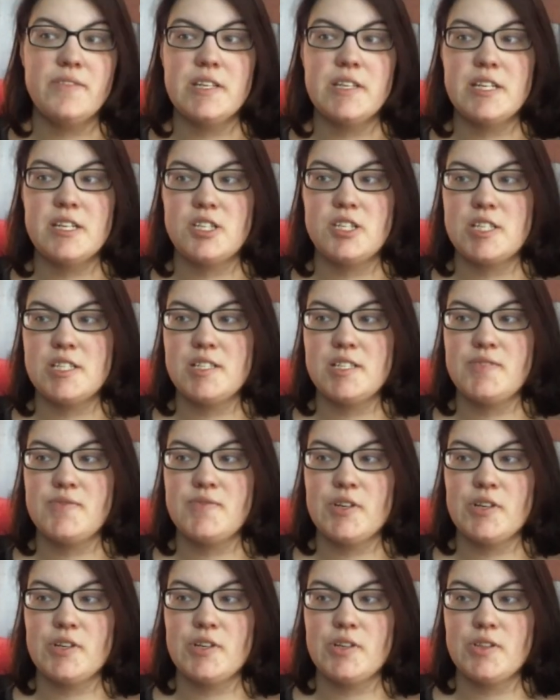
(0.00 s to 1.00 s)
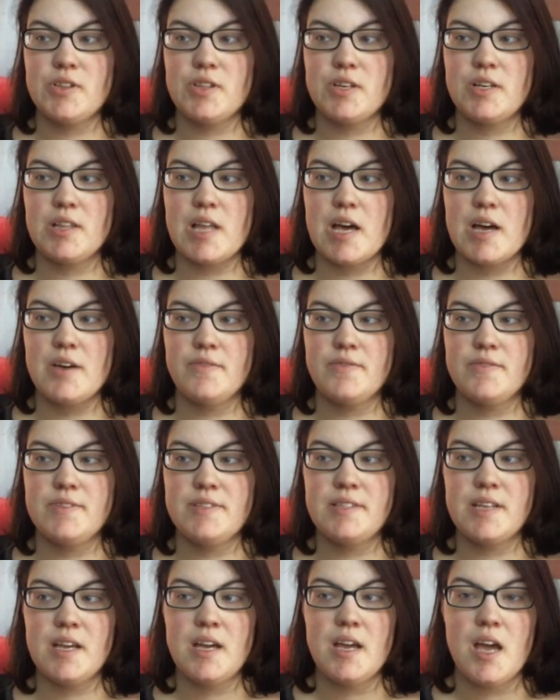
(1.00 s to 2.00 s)
the digits for the
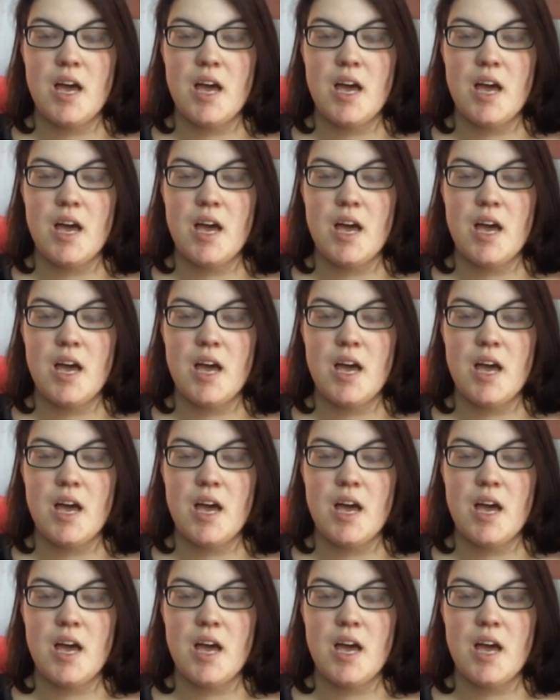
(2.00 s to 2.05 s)
gloves,